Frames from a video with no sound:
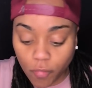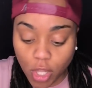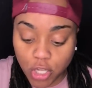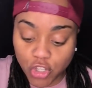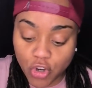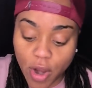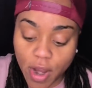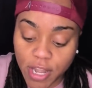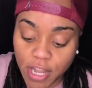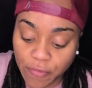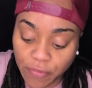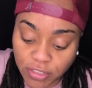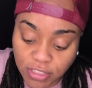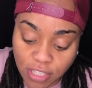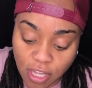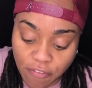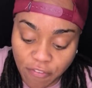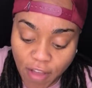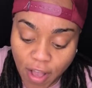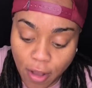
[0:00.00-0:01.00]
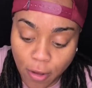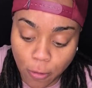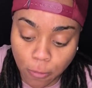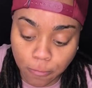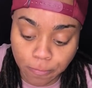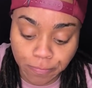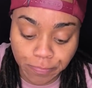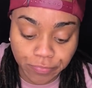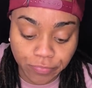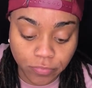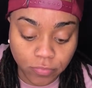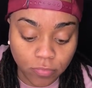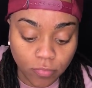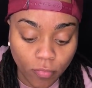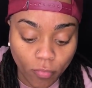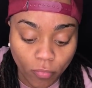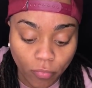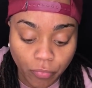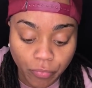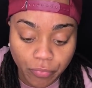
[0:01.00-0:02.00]
trying different stuff out.
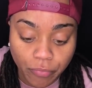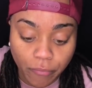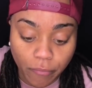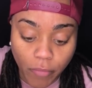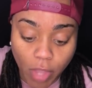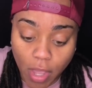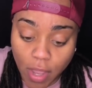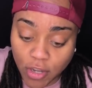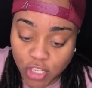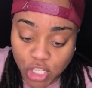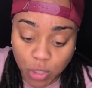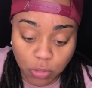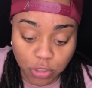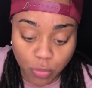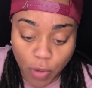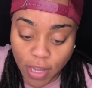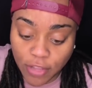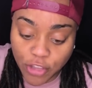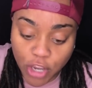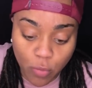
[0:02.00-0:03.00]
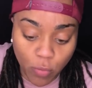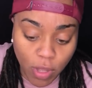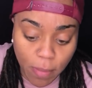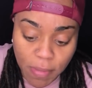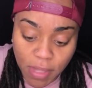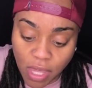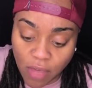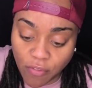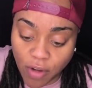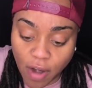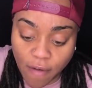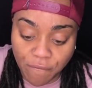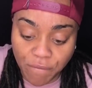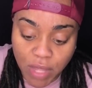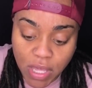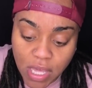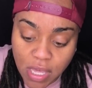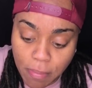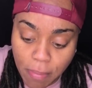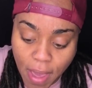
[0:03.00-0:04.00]
And she was right there with me, giving her
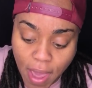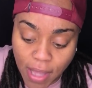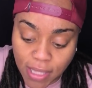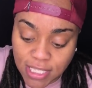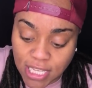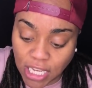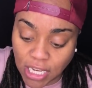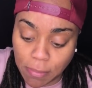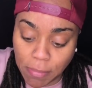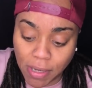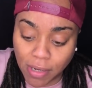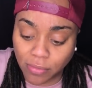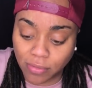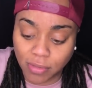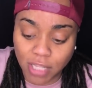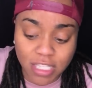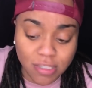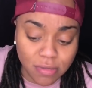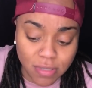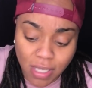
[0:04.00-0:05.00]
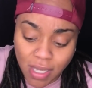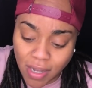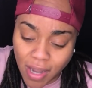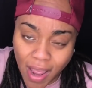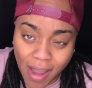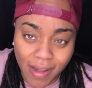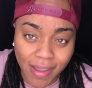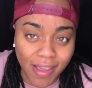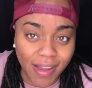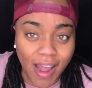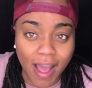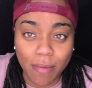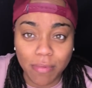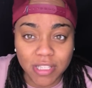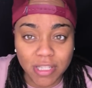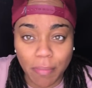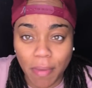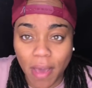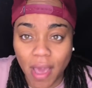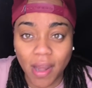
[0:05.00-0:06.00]
feedback, telling me this was a good idea, that
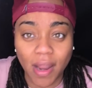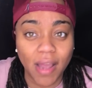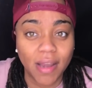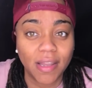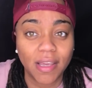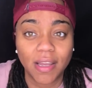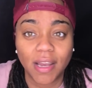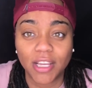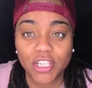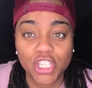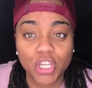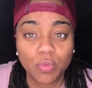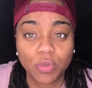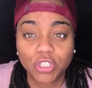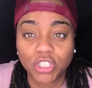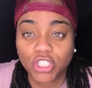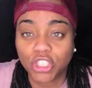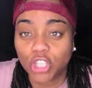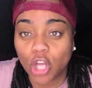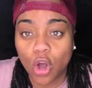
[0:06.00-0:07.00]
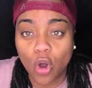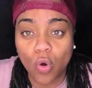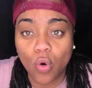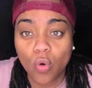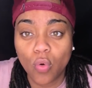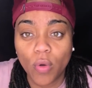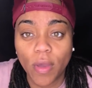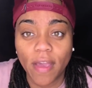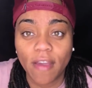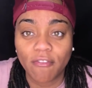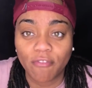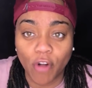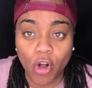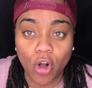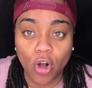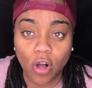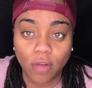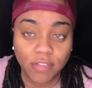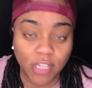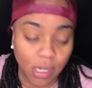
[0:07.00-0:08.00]
was a bad idea. Like, she was so
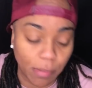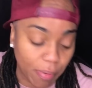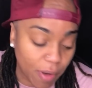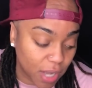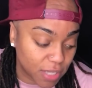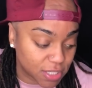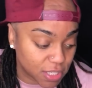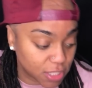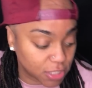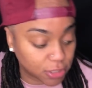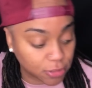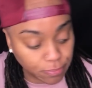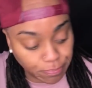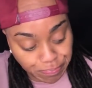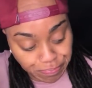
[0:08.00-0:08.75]
involved in the process.